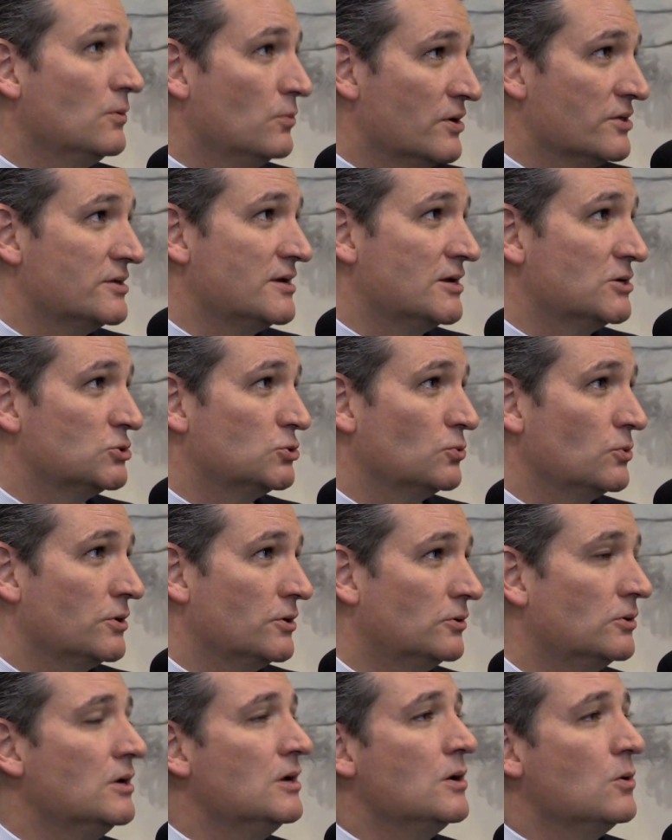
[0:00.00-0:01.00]
with
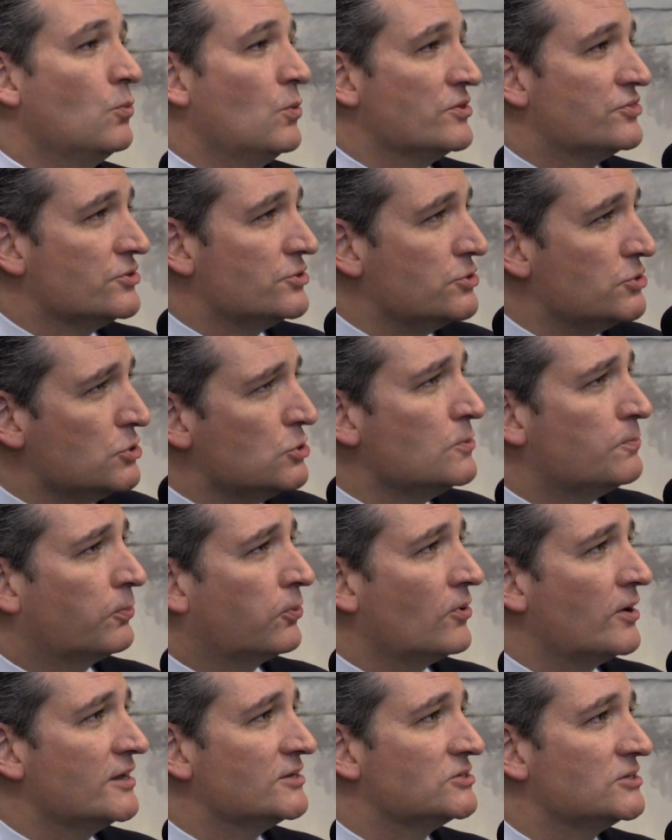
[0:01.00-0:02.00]
Israel with a new
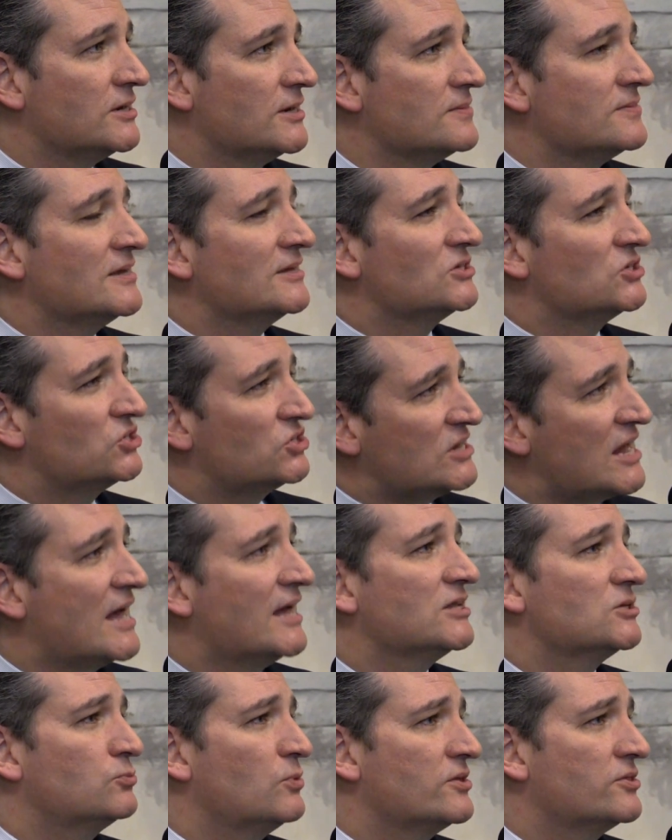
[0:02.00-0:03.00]
president that
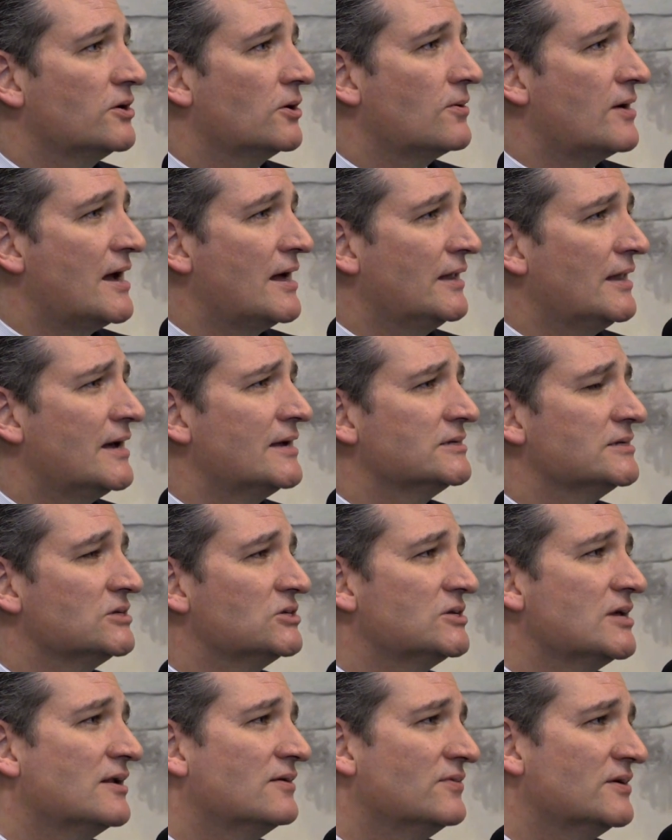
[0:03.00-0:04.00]
stands with our allies
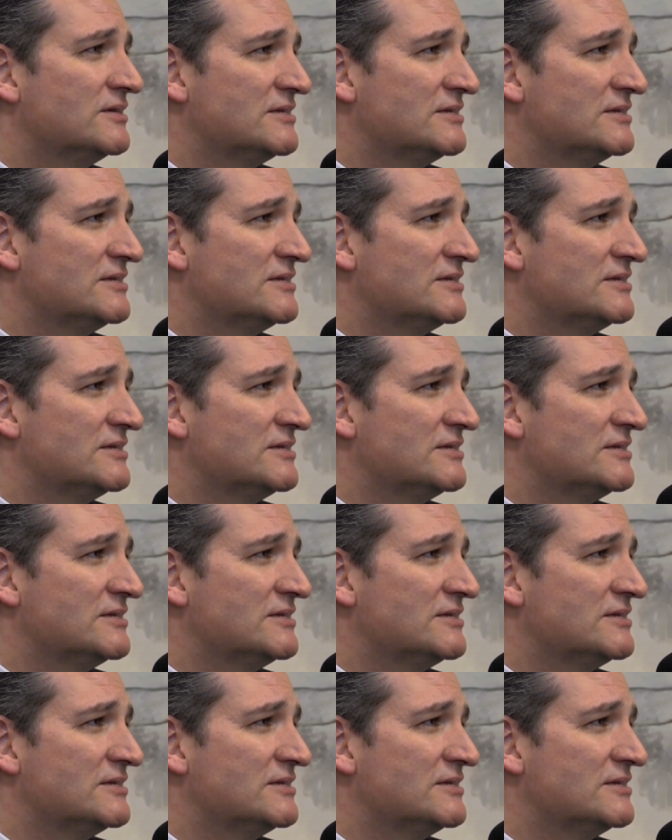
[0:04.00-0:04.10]
instead of